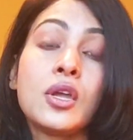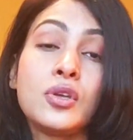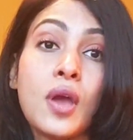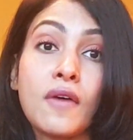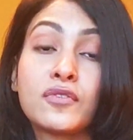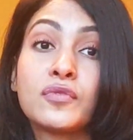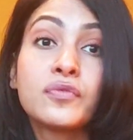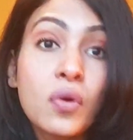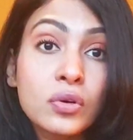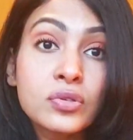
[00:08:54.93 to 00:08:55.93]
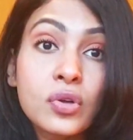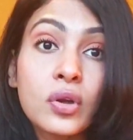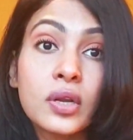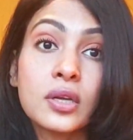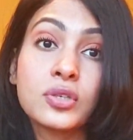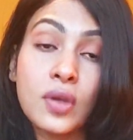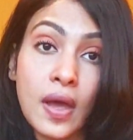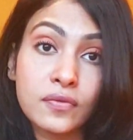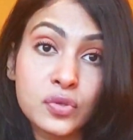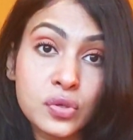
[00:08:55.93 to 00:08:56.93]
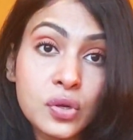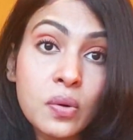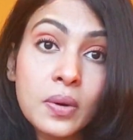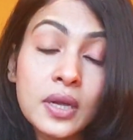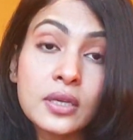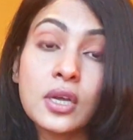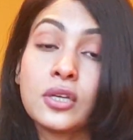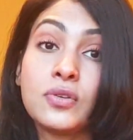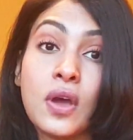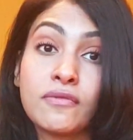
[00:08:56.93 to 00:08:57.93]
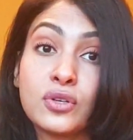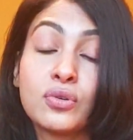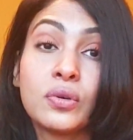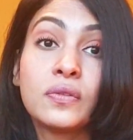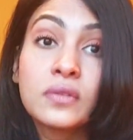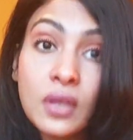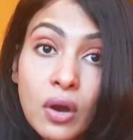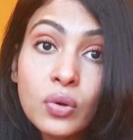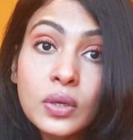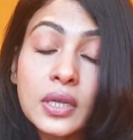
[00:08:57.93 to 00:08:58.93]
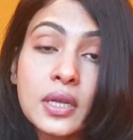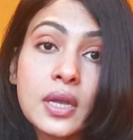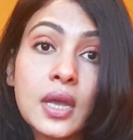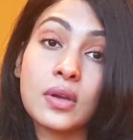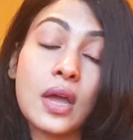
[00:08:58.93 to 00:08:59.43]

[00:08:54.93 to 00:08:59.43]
You have to focus on it, you have to know it, you have to do it thoroughly.